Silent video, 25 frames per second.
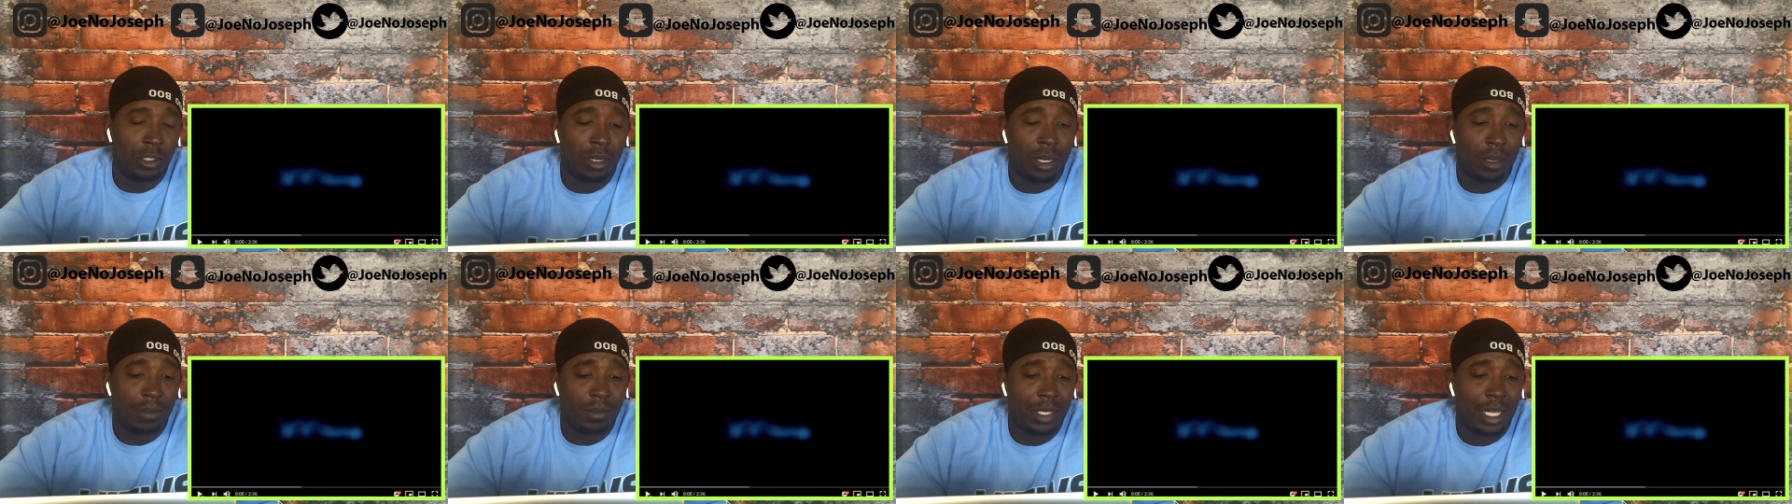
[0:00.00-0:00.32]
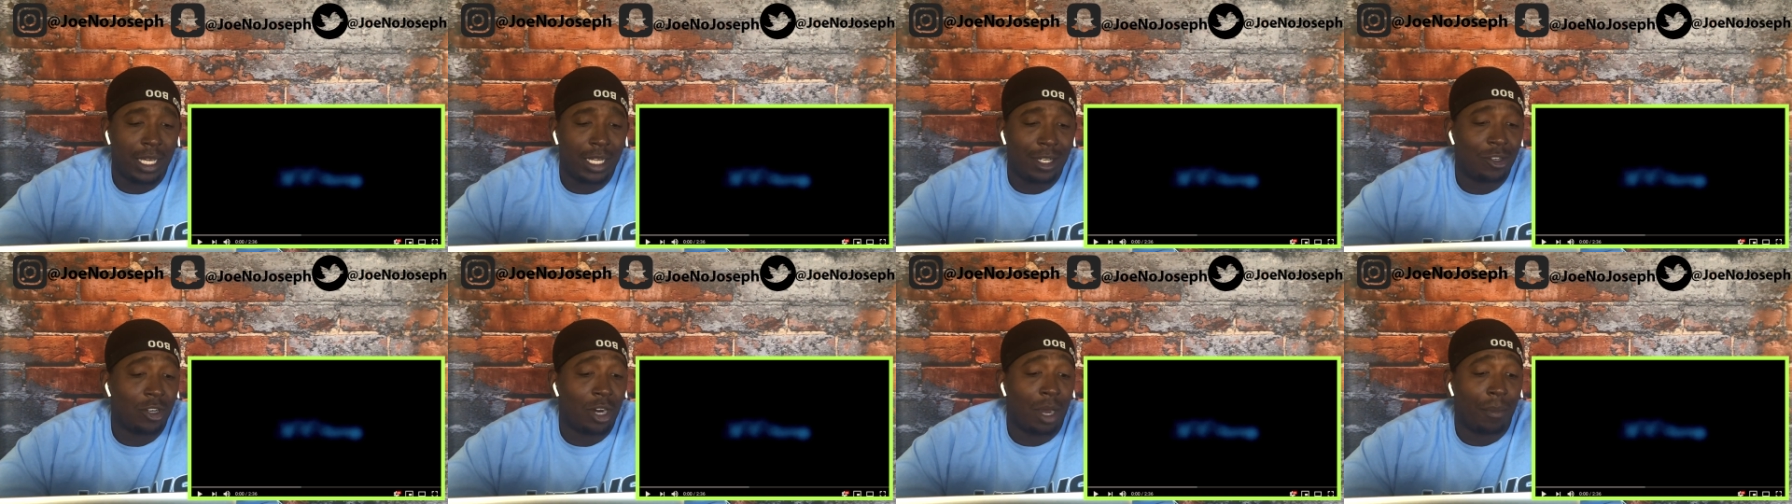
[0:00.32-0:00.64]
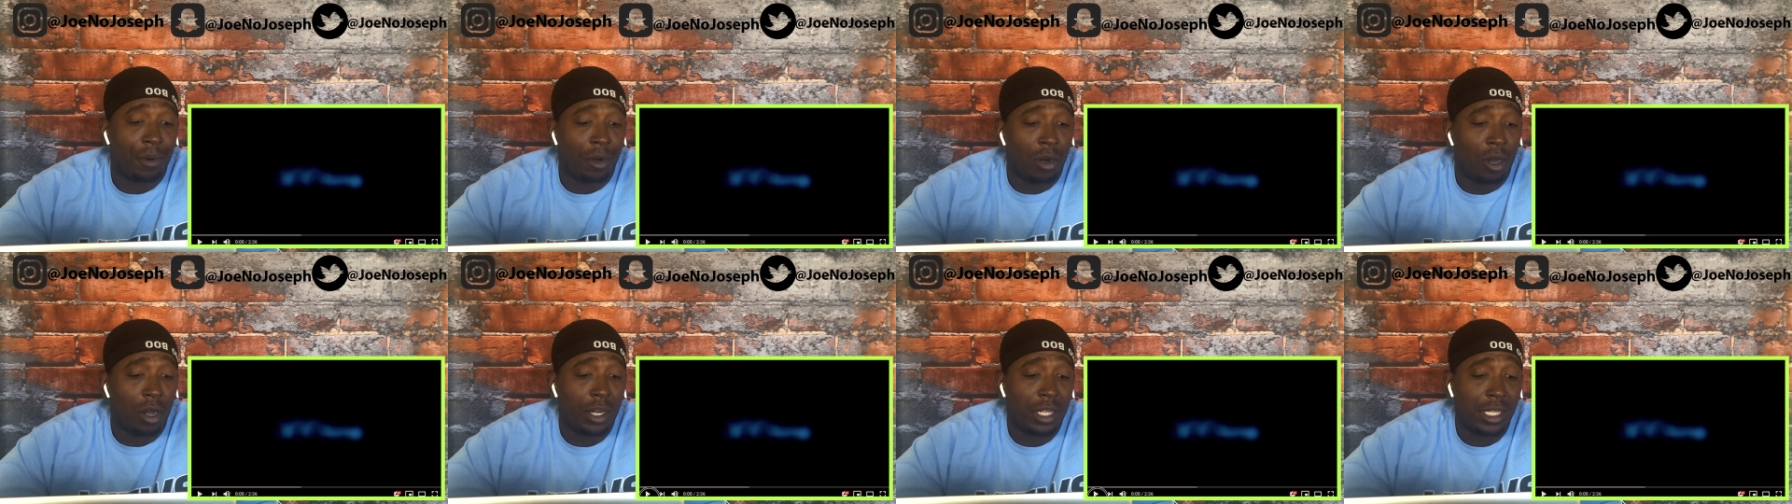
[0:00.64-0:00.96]
You know what I'm saying?
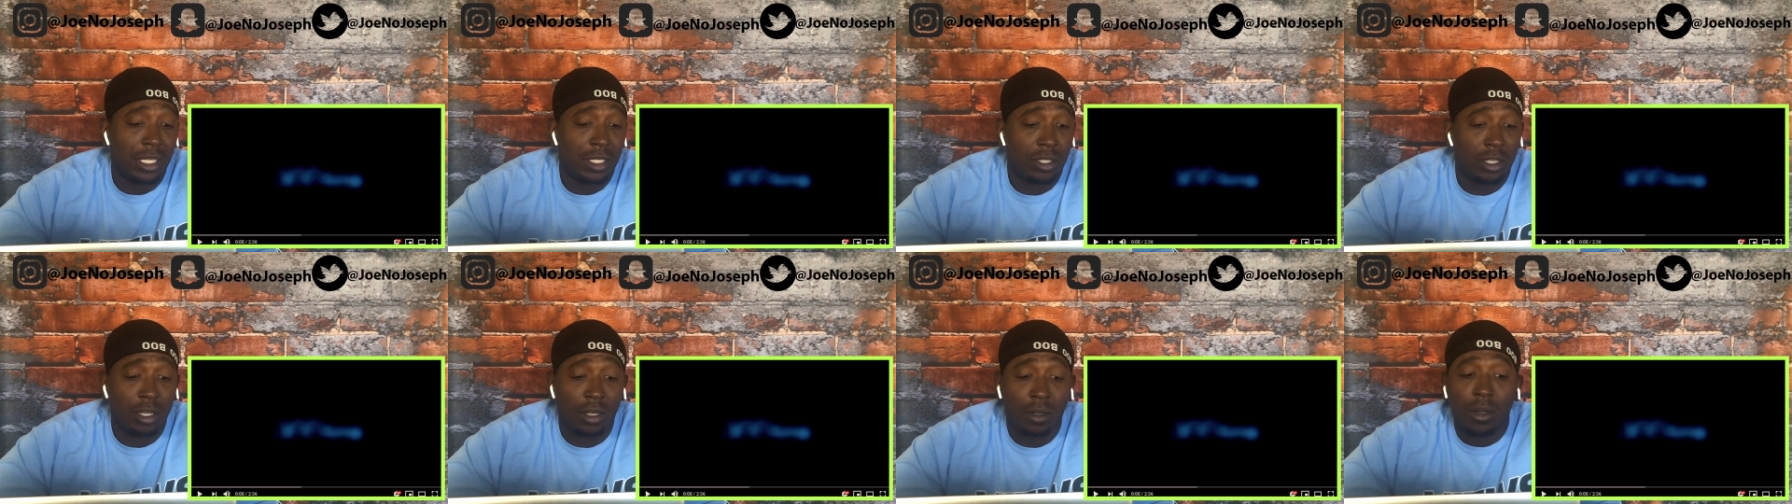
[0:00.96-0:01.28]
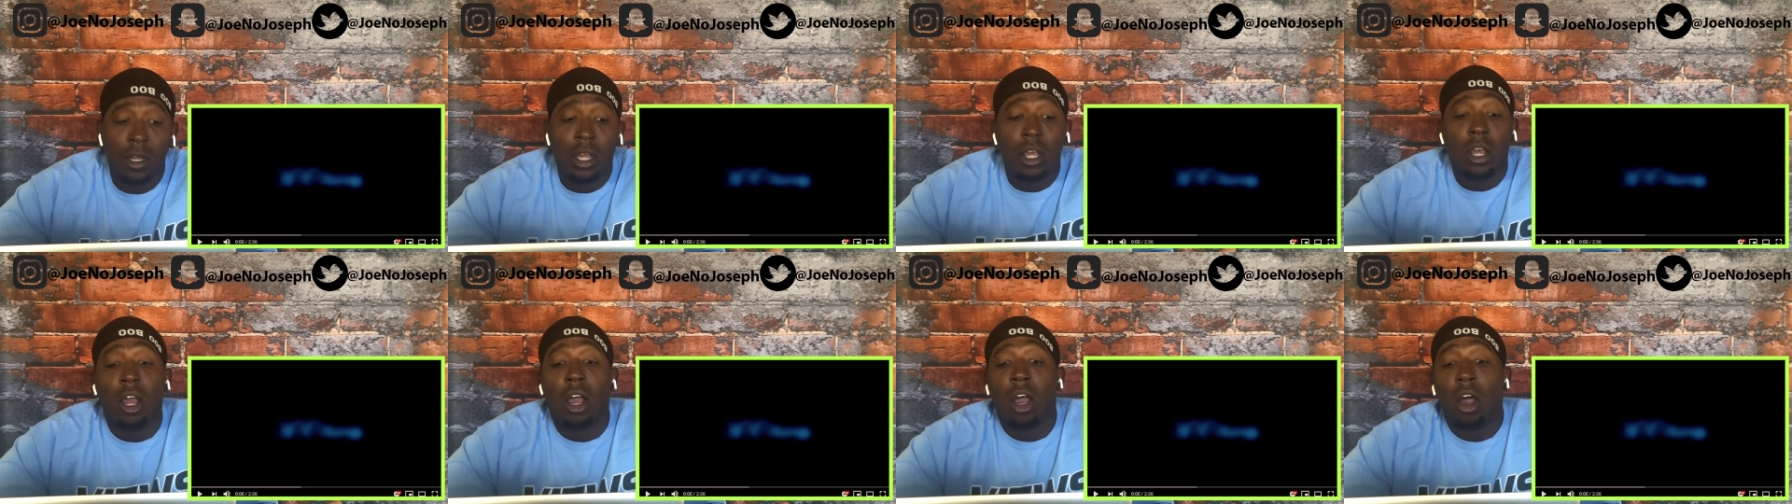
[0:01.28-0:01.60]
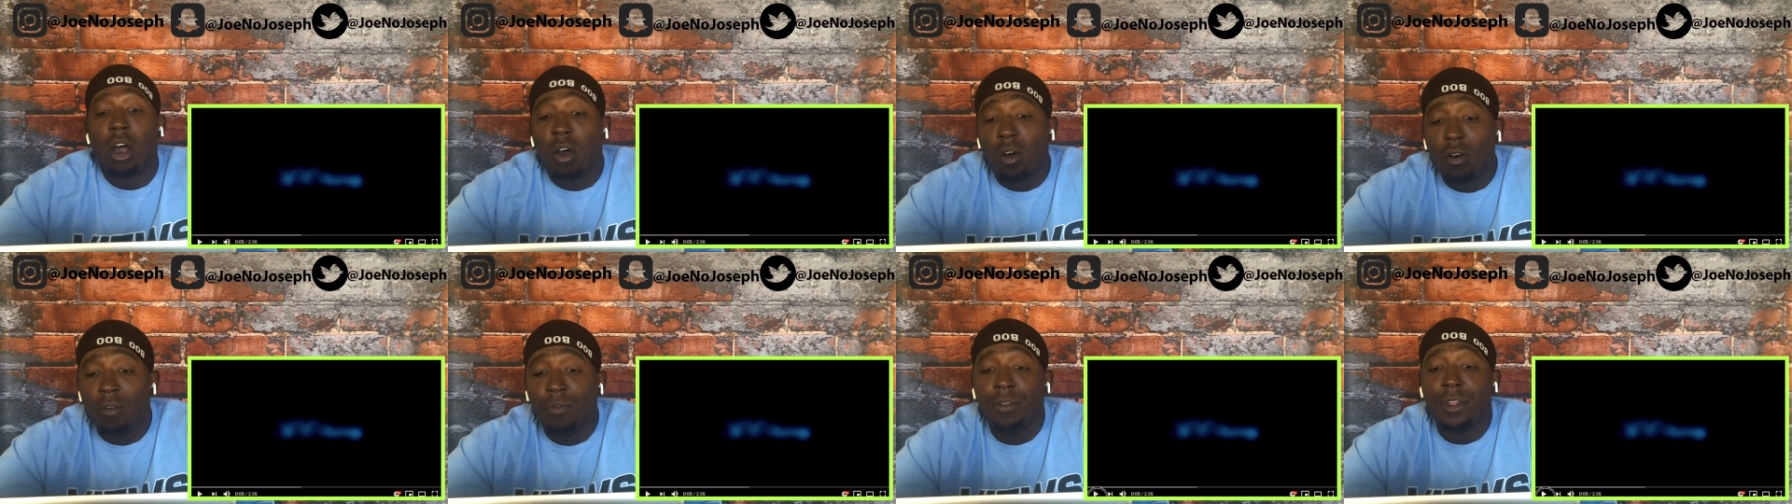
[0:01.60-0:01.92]
Dropping all these. So,
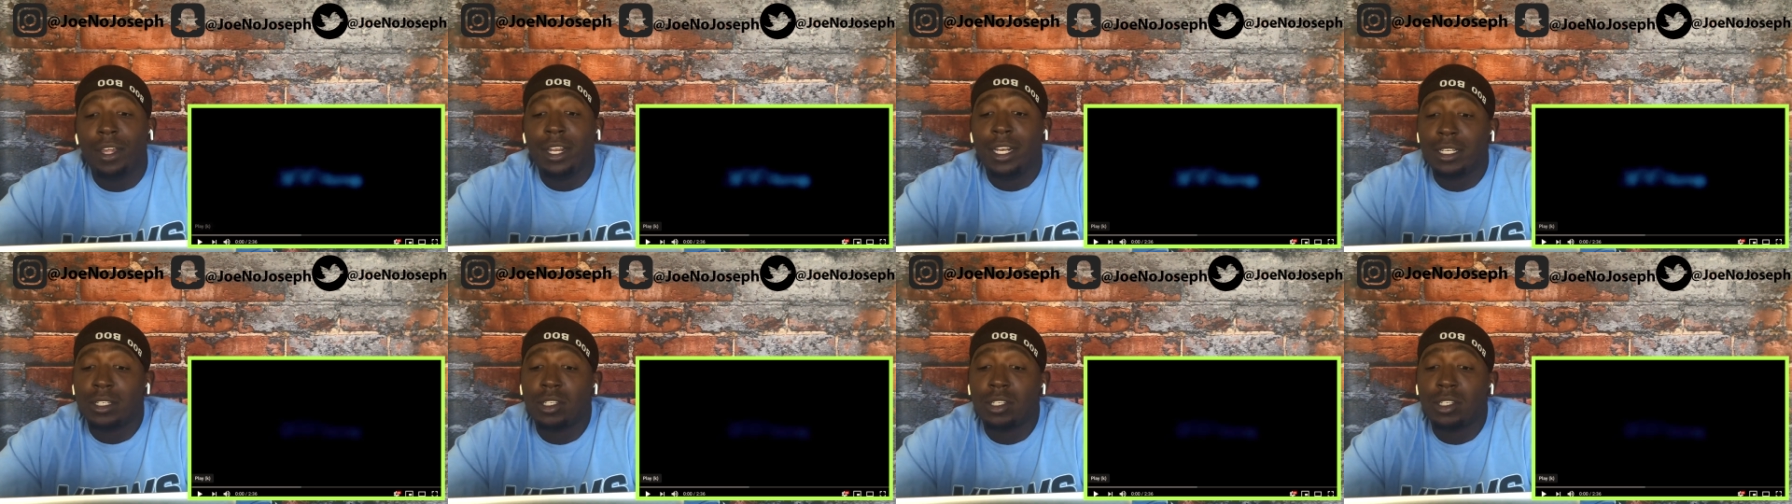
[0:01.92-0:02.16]
hopefully